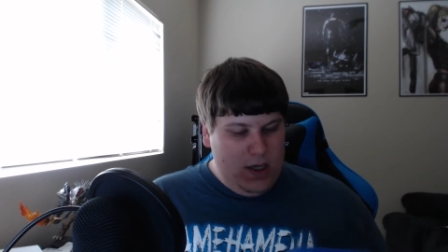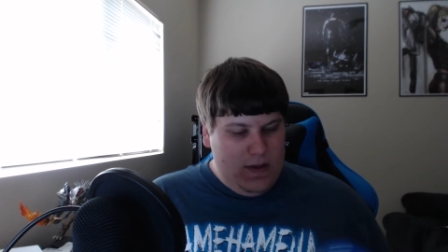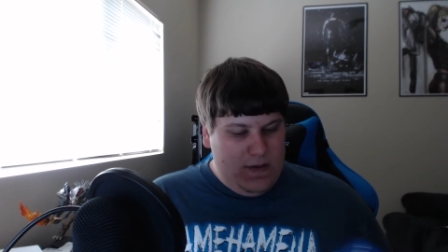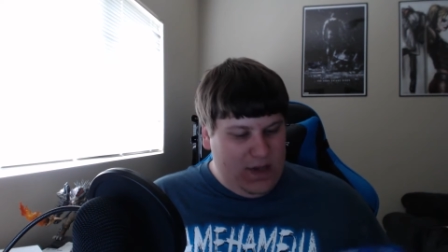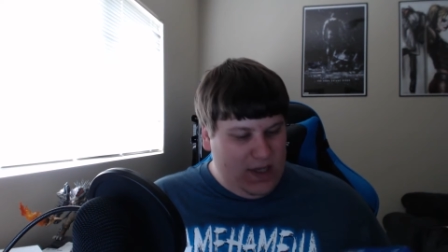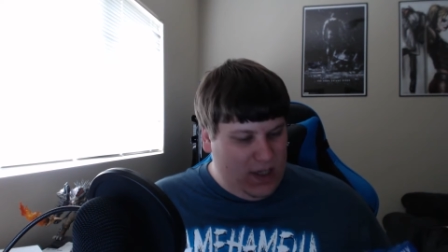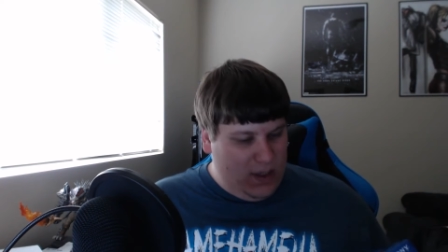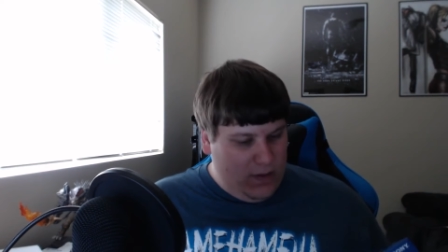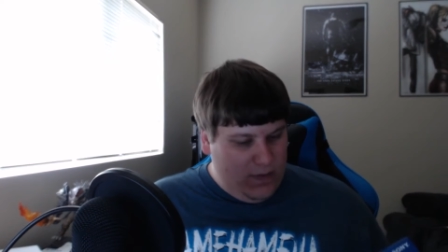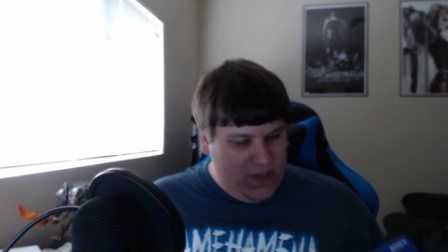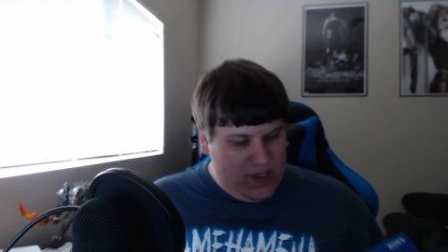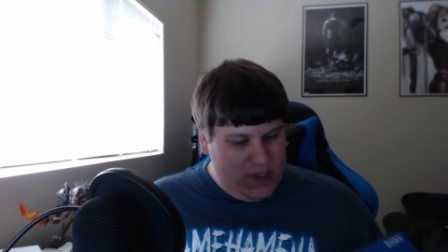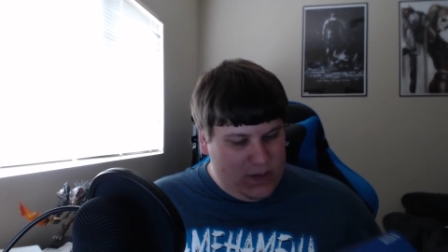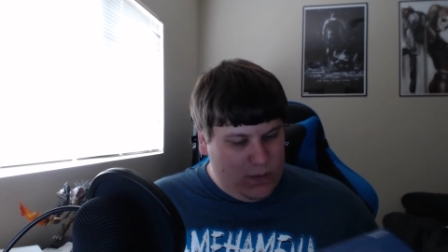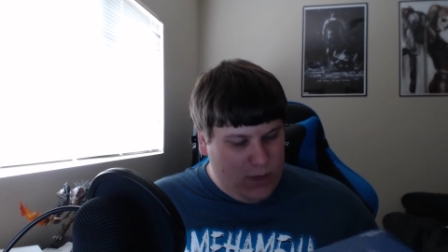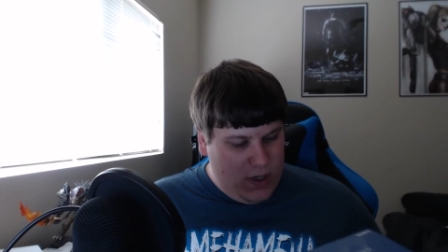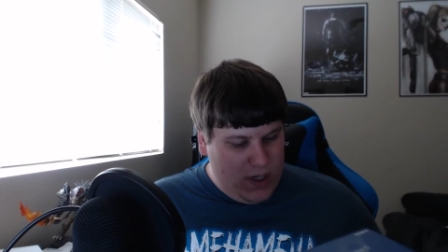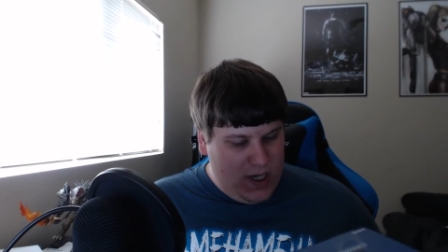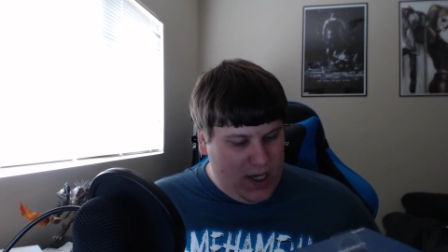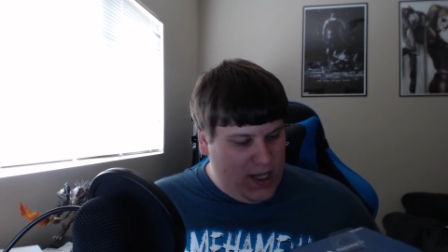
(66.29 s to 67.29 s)
Now, this
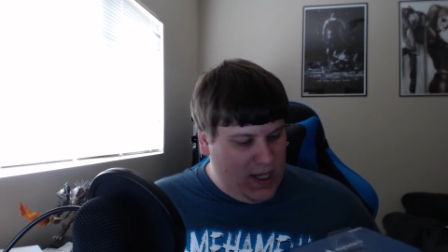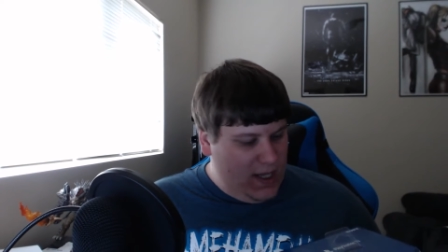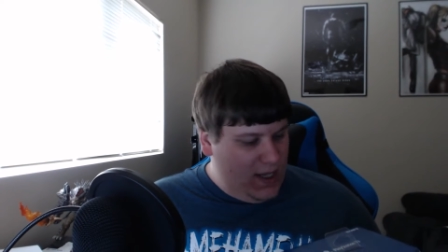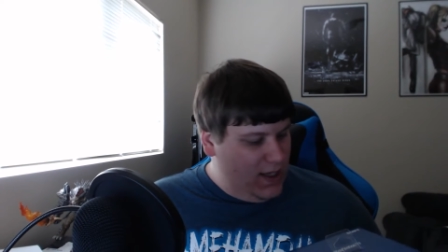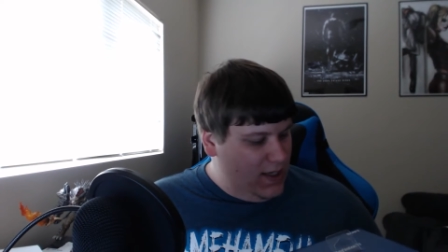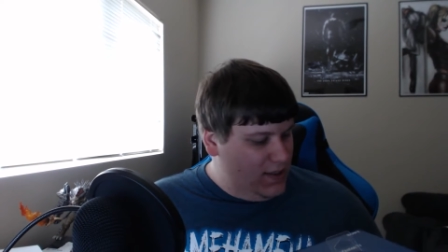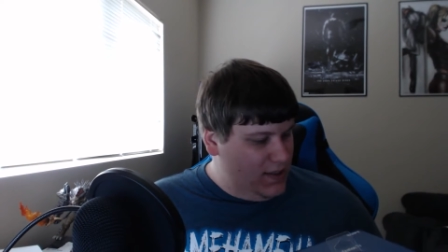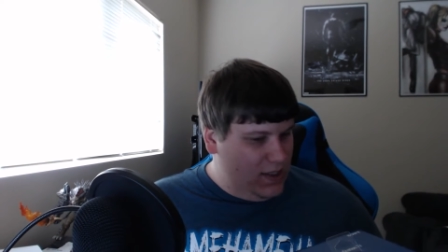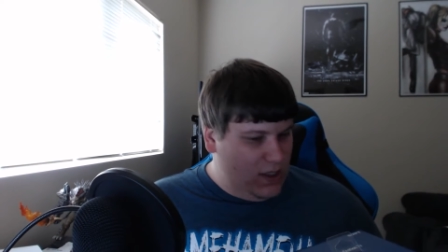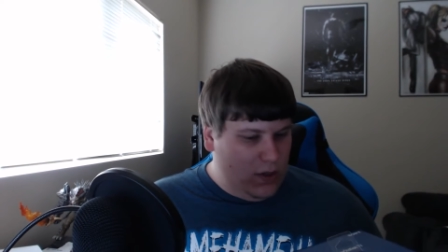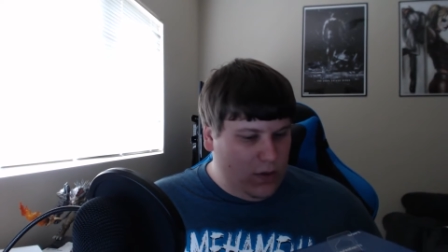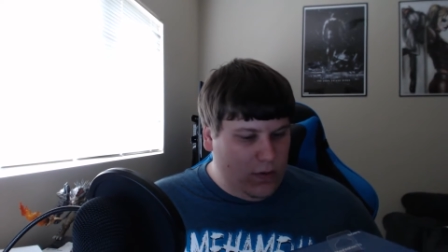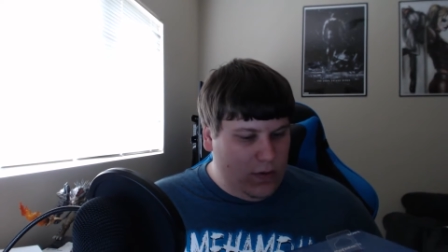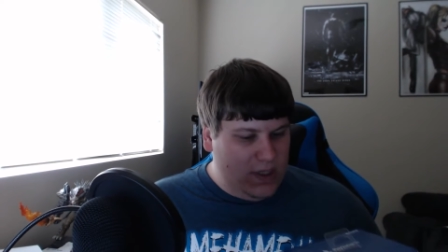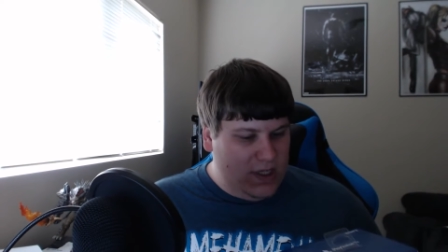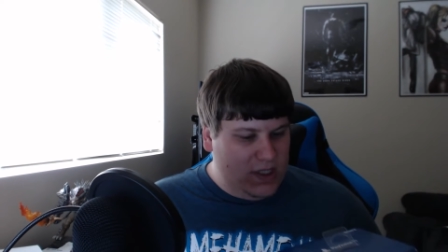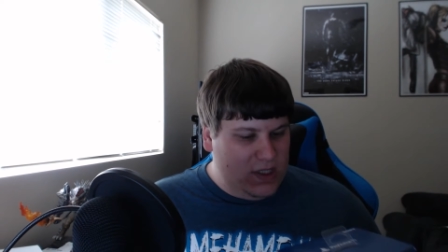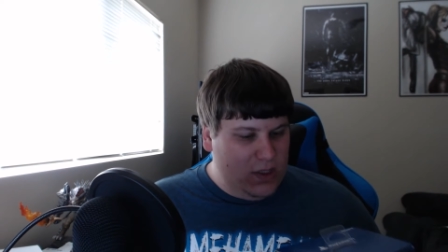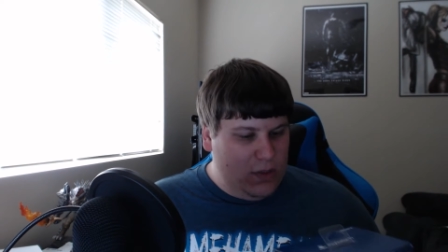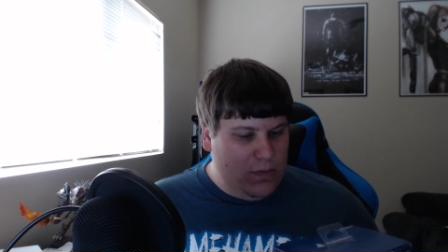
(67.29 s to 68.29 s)
one is
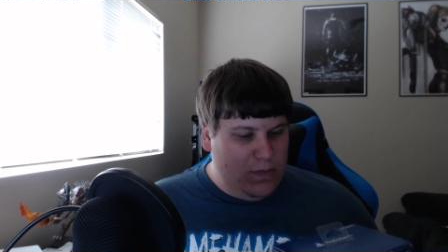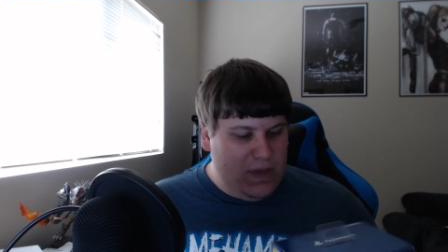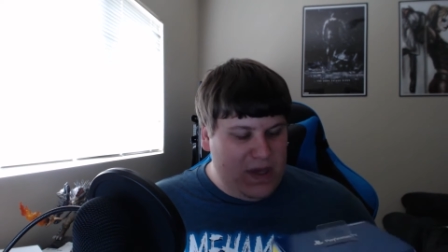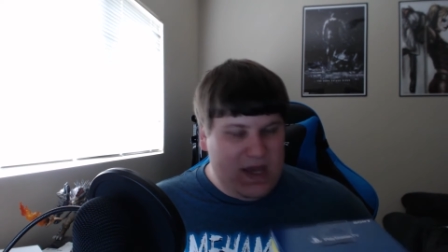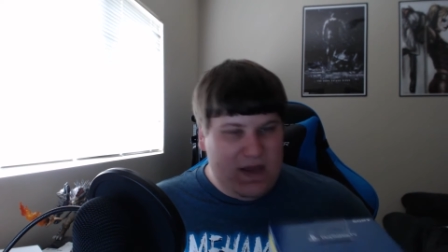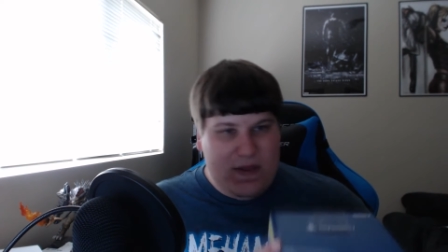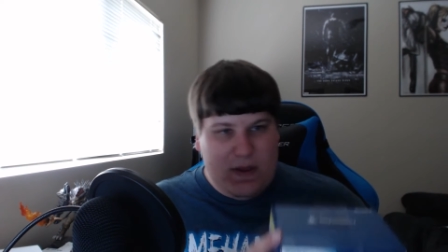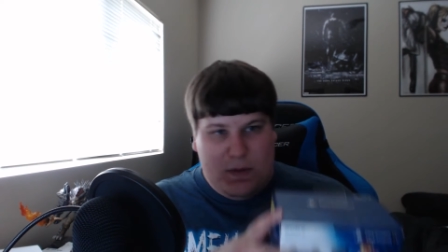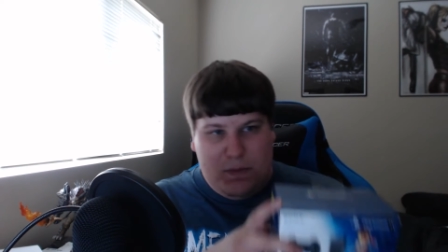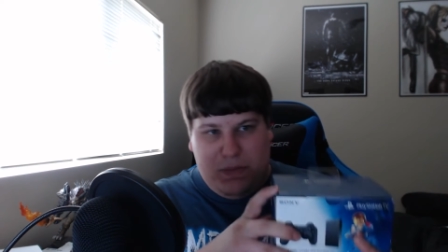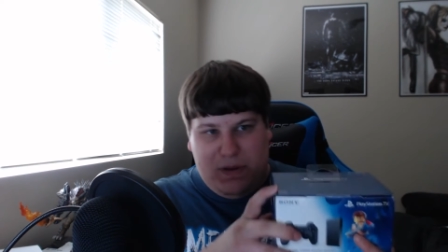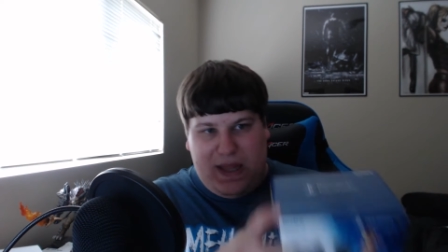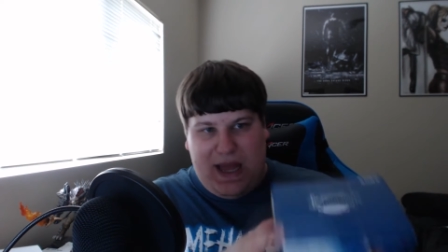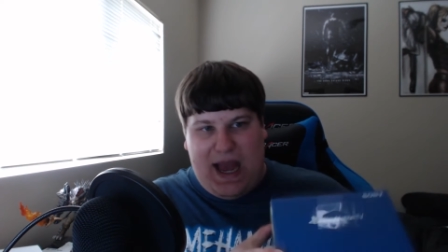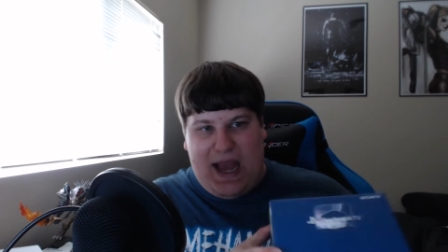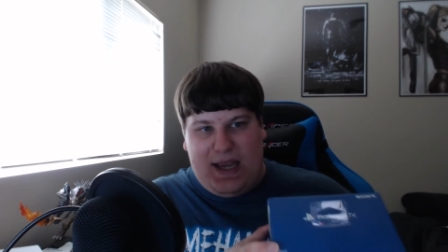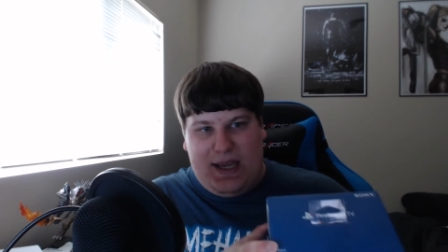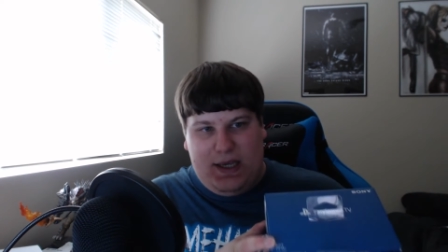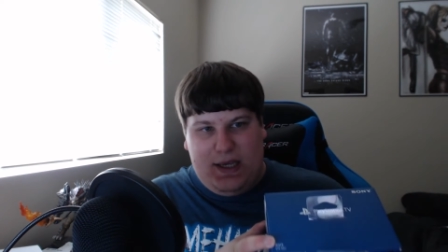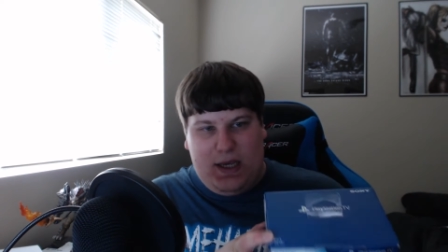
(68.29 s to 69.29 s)
going to be the
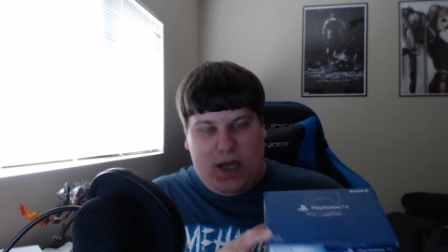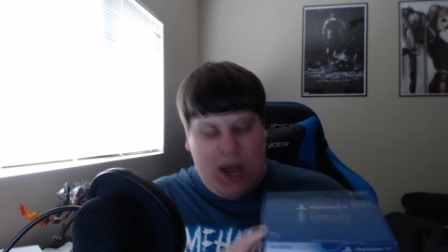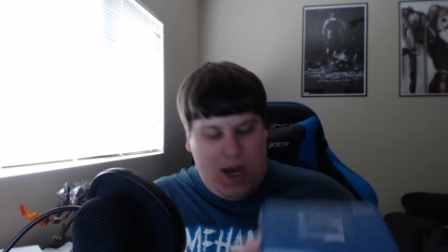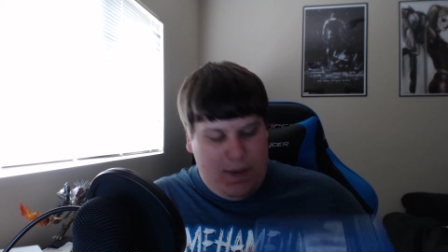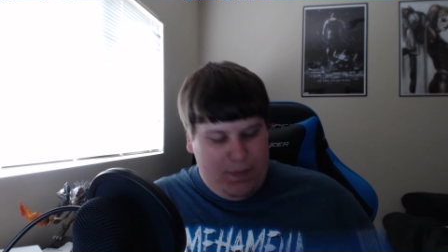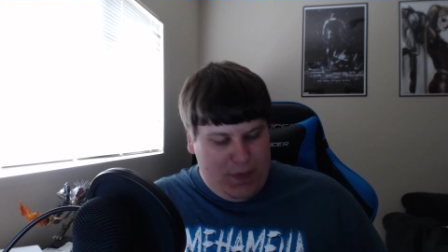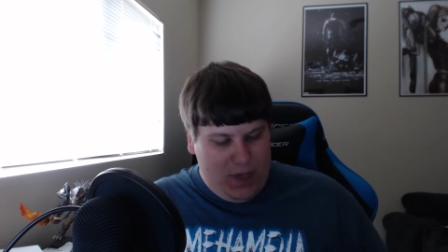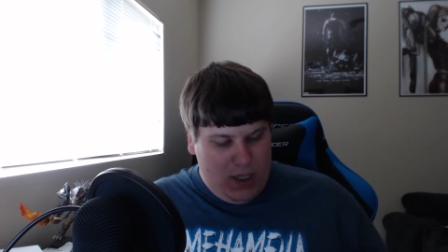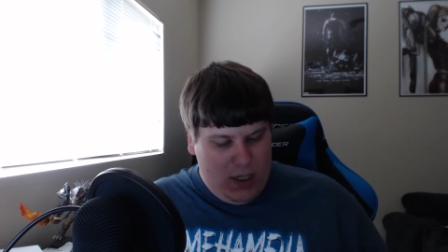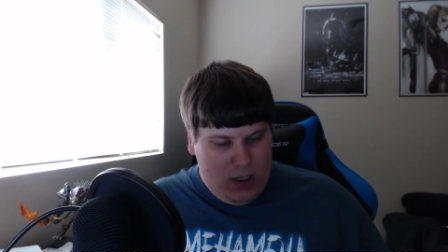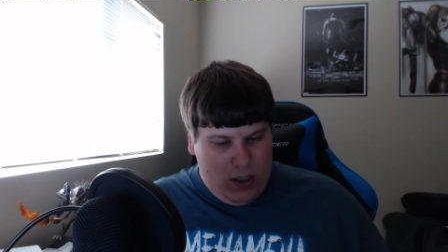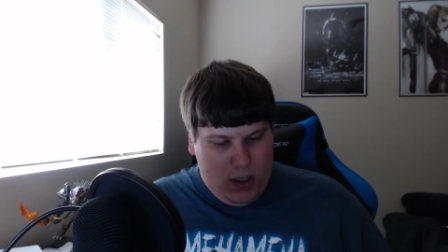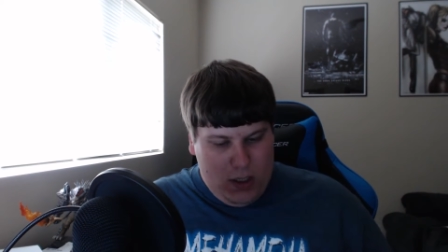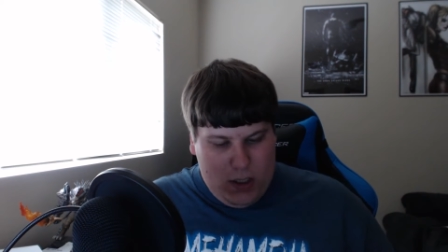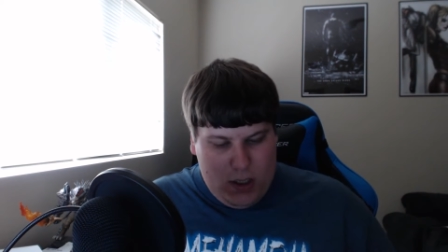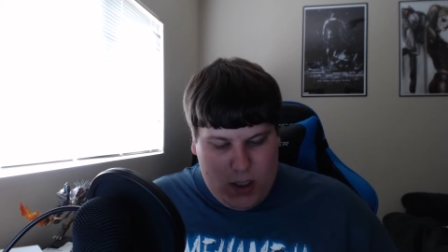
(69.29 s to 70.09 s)
black copy